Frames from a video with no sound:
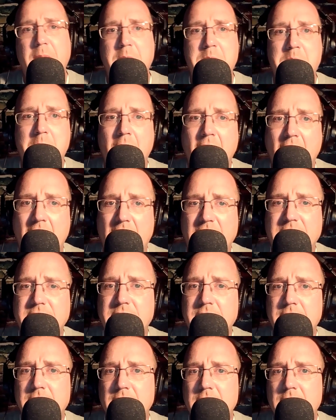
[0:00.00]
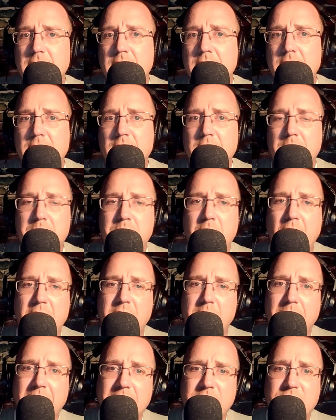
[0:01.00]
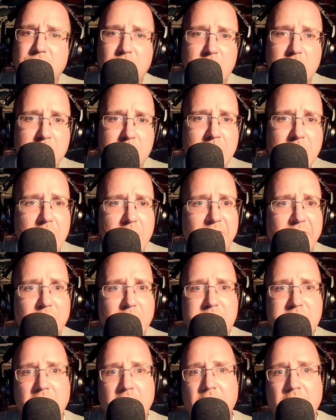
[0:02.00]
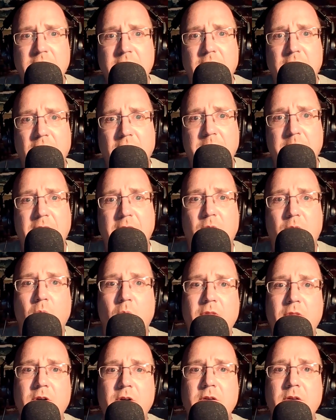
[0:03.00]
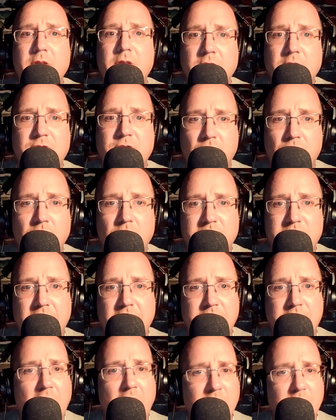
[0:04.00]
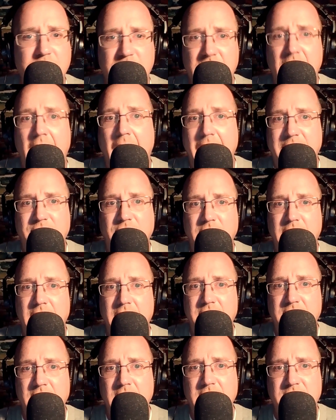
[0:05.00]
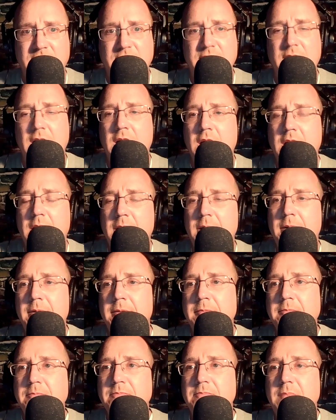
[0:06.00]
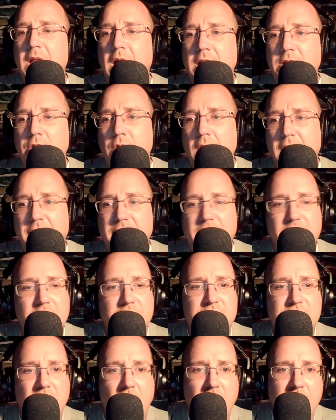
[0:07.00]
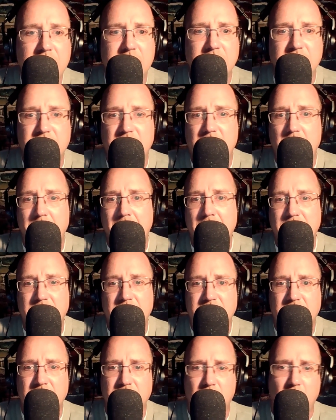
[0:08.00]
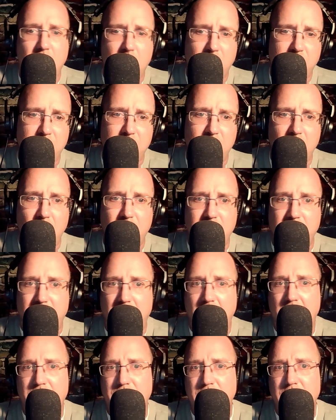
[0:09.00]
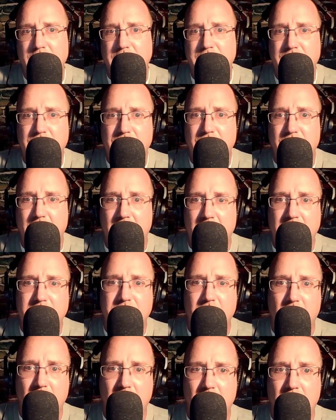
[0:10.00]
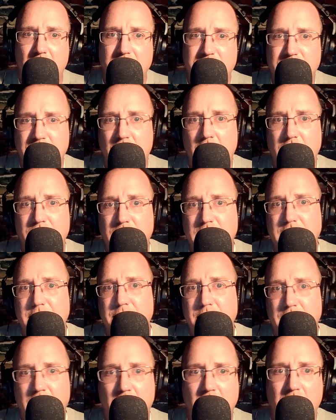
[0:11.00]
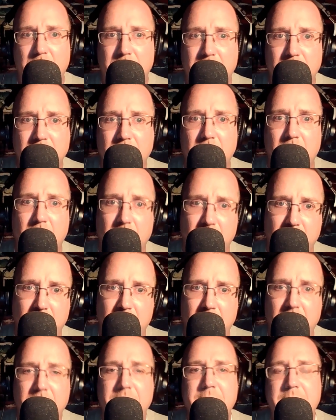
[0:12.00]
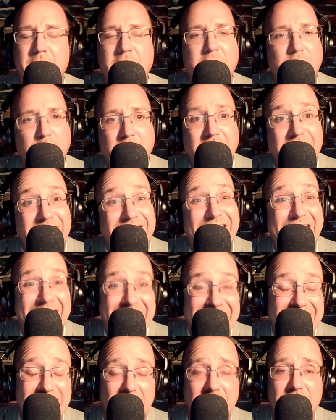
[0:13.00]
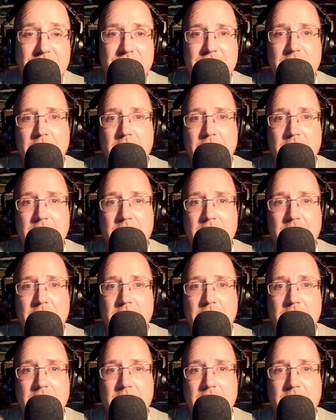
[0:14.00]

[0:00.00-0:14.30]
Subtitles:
mocked by the mainstream media for daring to claim that the weather control technology actually exists. And you have scientists come out that says, well, you know, you can't really do that. It's not really reliable. But it really is.